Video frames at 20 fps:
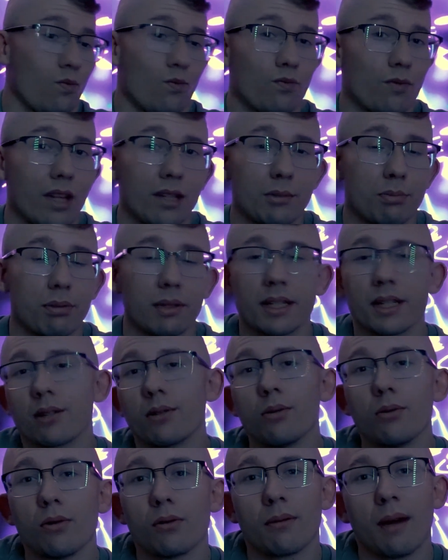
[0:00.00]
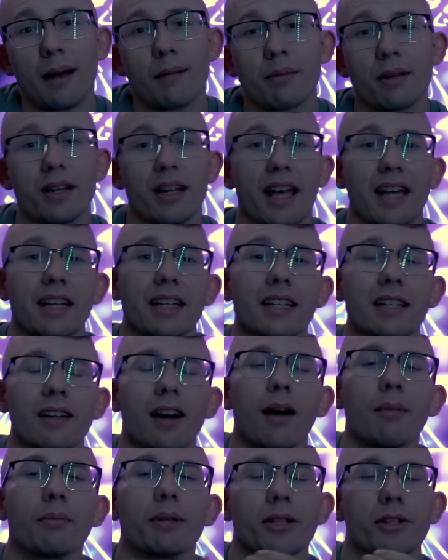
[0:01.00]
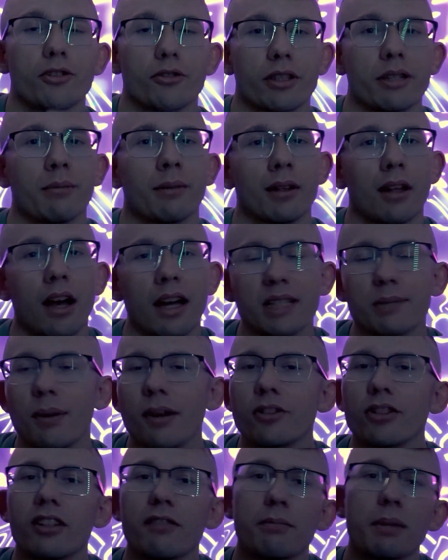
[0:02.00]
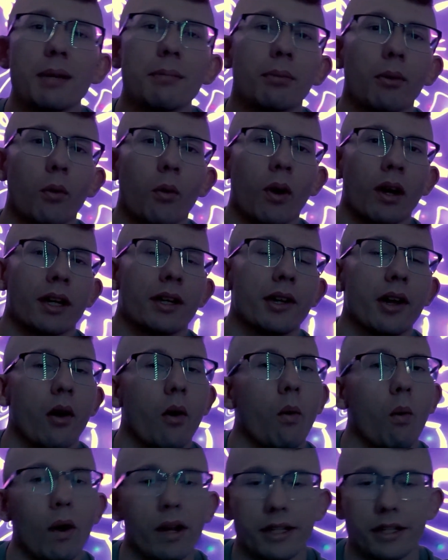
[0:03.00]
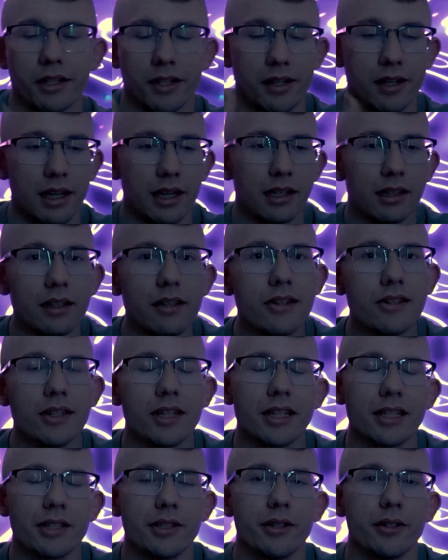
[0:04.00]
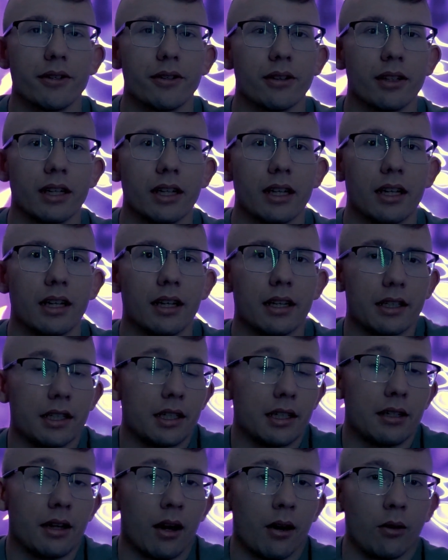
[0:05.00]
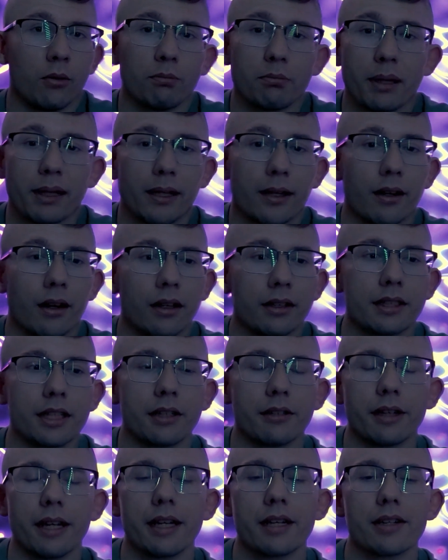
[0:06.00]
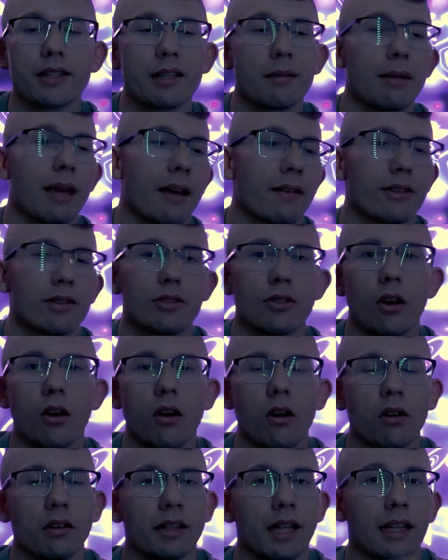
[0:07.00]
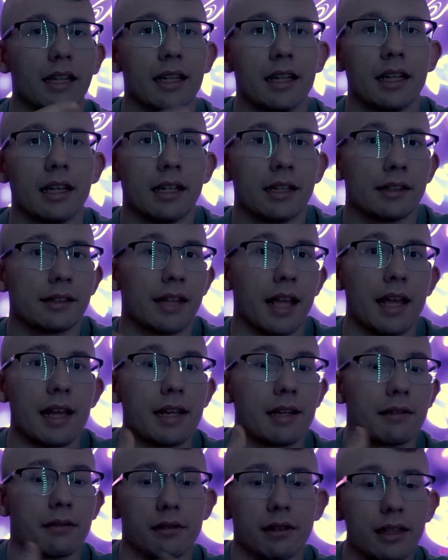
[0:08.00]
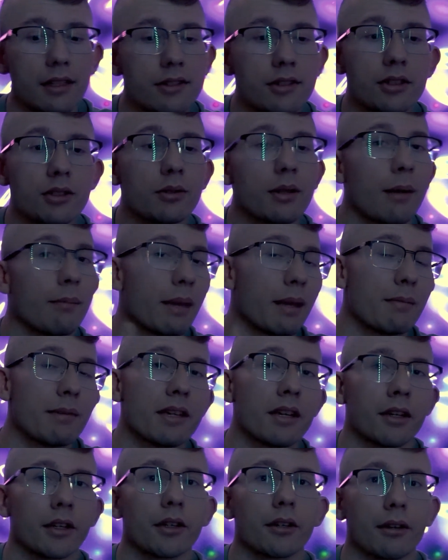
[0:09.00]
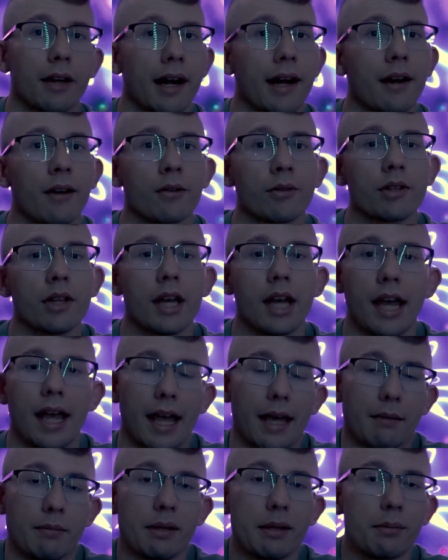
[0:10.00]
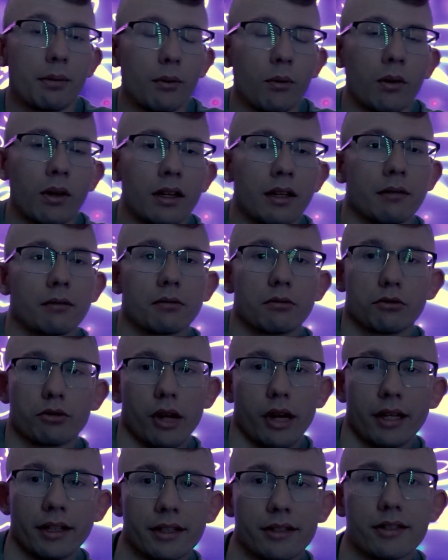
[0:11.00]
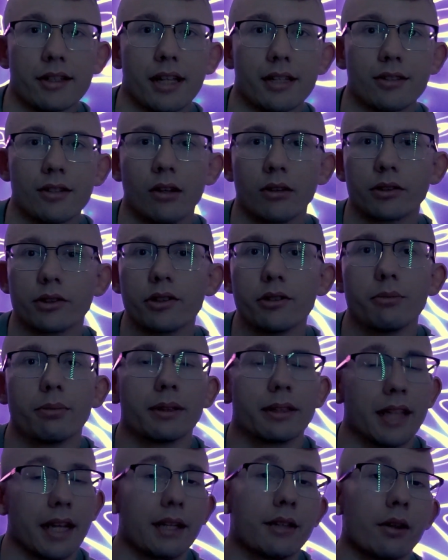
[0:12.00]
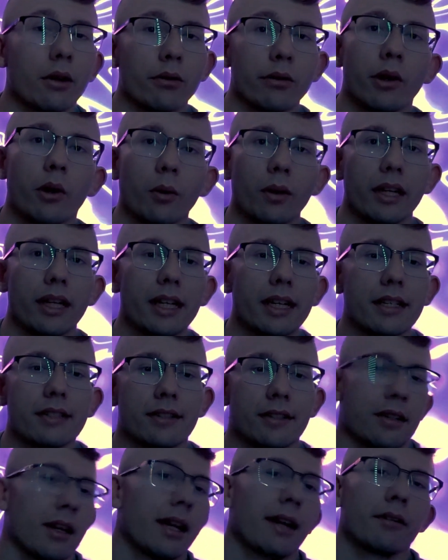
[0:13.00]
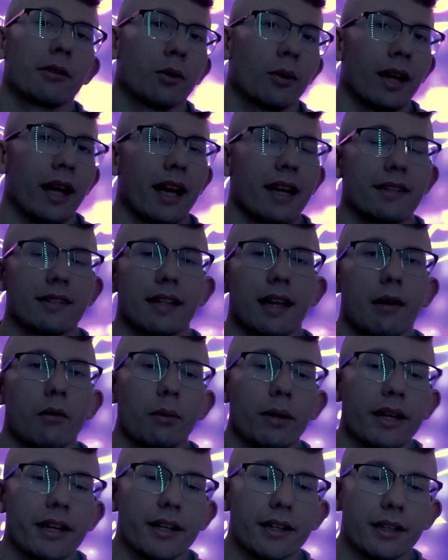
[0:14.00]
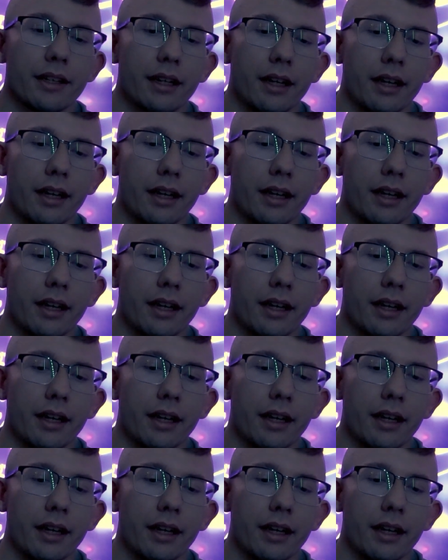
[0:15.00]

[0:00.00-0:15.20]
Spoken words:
That's pretty cool in my opinion, and it can up your stream a lot, especially if people want to know what you're listening to. Bigger content creators, they may have a song that they listen to that may be underground, and people want to try and listen to that song too, but they don't know what it is, and not everyone has that weird